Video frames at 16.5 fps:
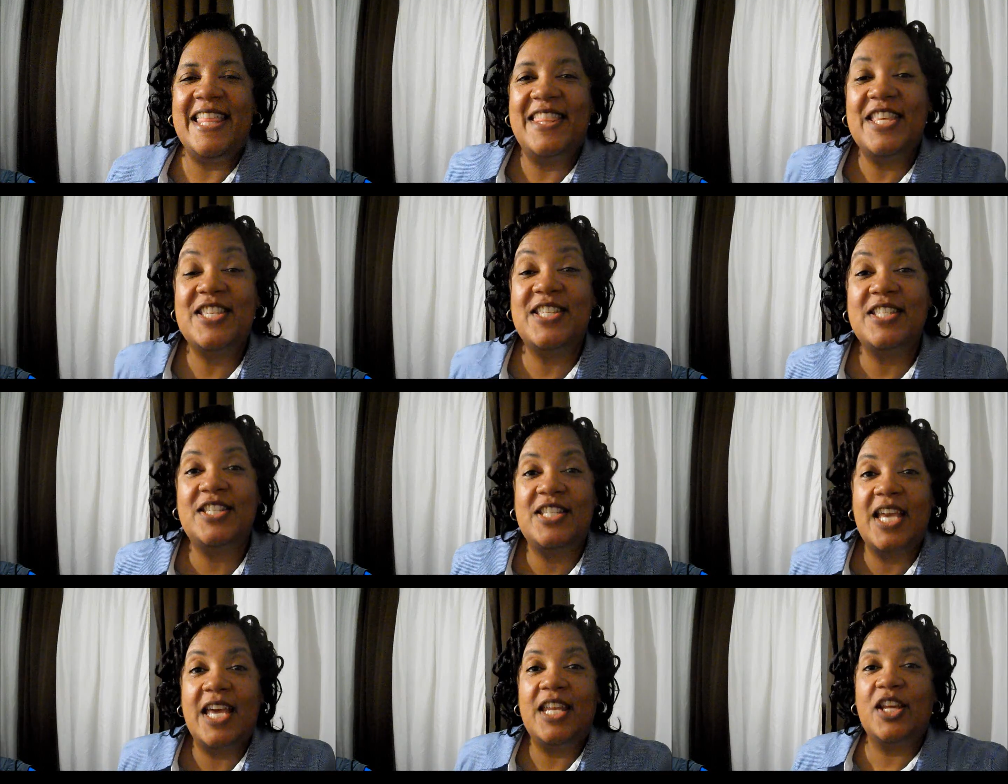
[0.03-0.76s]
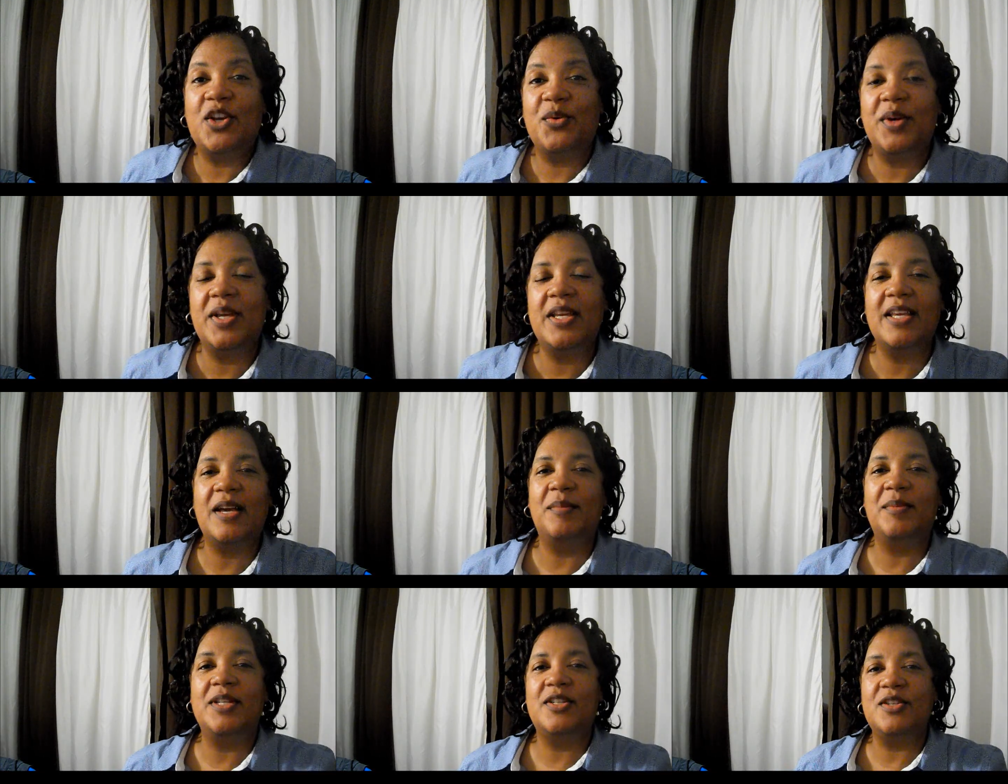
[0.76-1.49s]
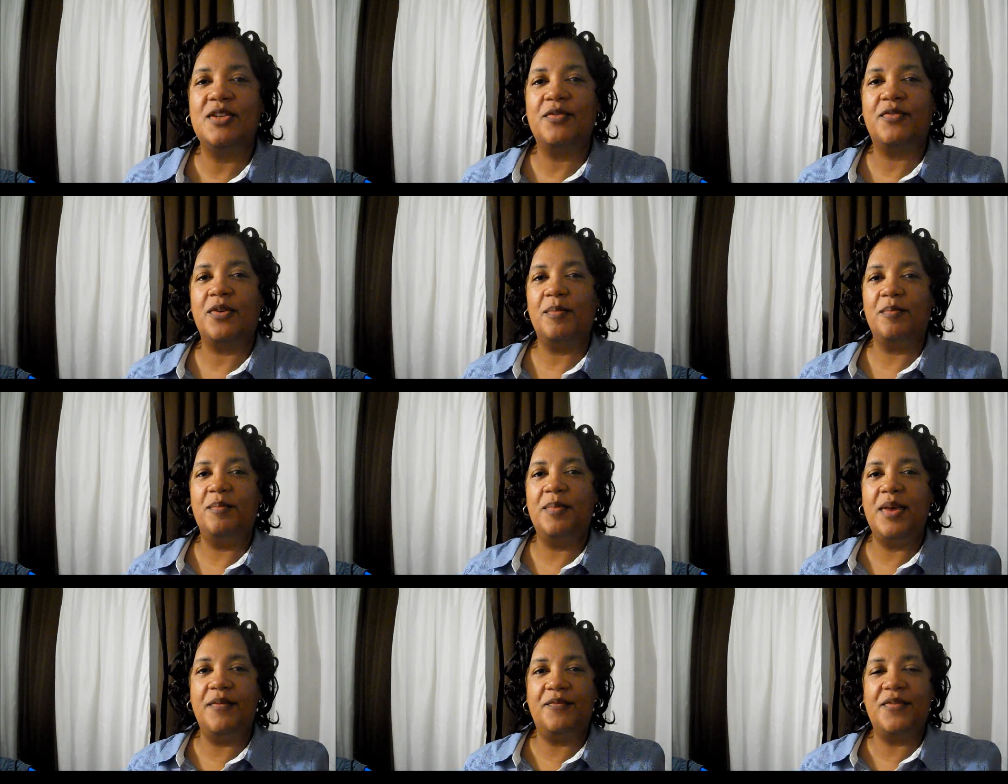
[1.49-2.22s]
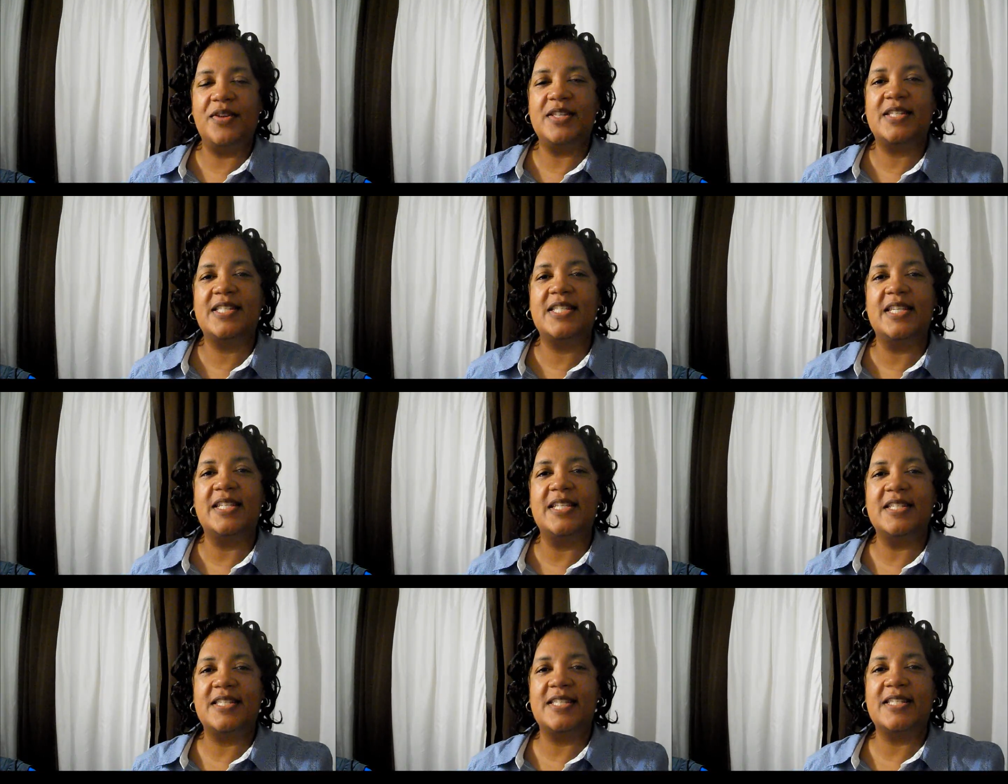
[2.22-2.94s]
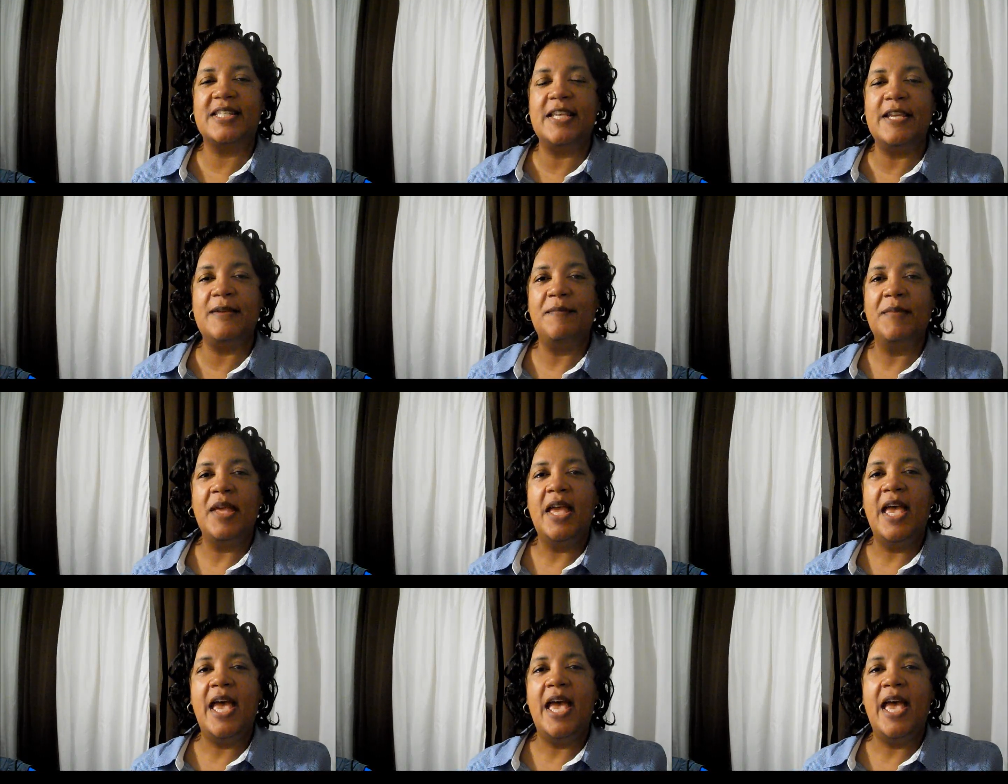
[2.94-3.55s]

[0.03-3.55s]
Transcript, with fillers: This is Janet Green coming to you from Memphis, Tennessee.